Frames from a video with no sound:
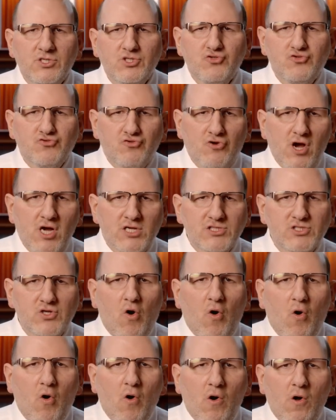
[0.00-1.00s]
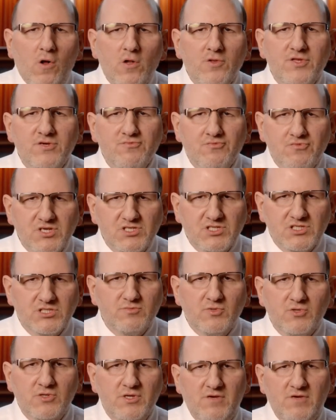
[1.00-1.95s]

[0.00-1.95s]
draws all the reasonable